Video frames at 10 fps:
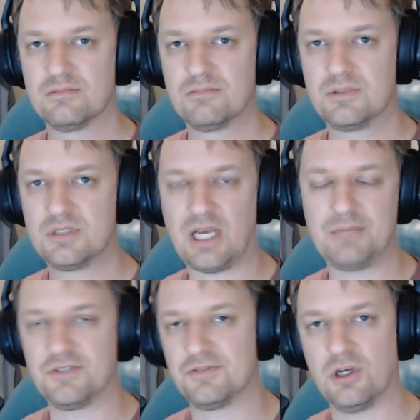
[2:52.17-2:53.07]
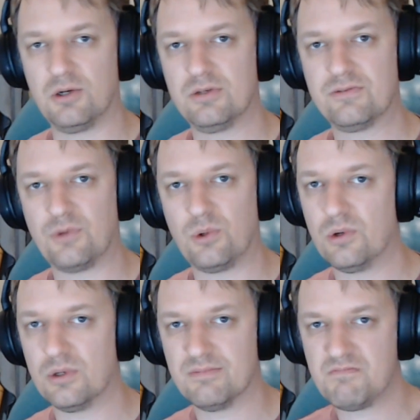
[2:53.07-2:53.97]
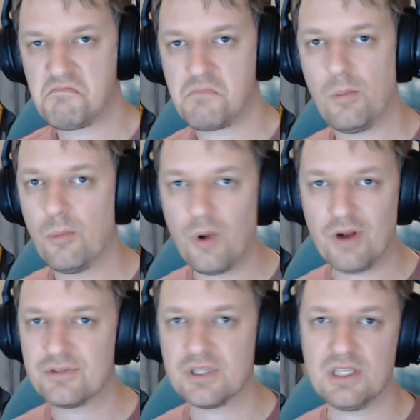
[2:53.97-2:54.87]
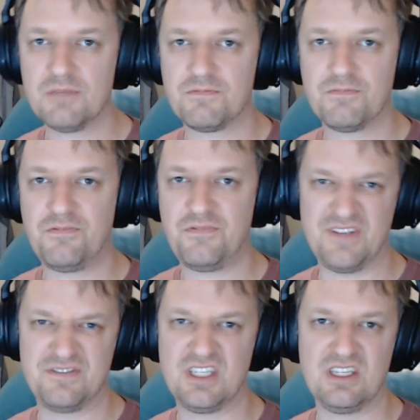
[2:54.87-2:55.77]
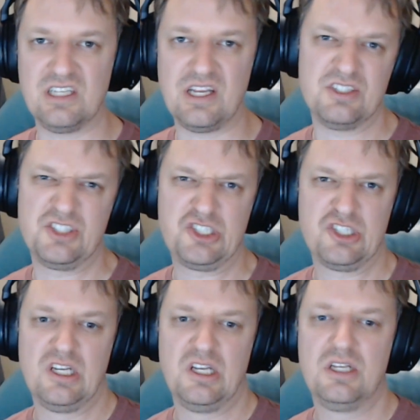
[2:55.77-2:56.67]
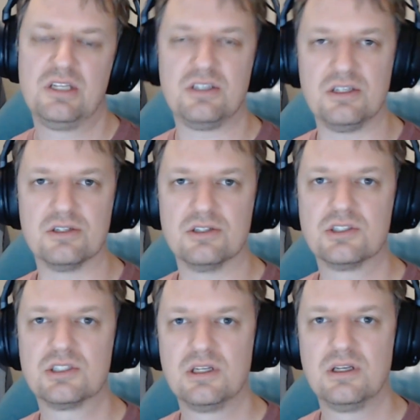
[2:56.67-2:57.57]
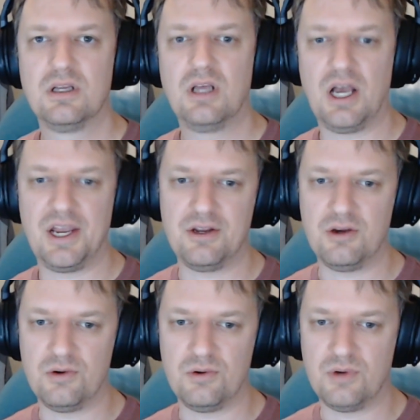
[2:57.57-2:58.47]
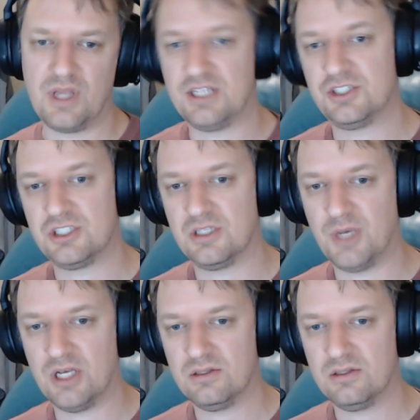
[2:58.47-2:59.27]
types of code for roughly 15-ish years. I know HTML,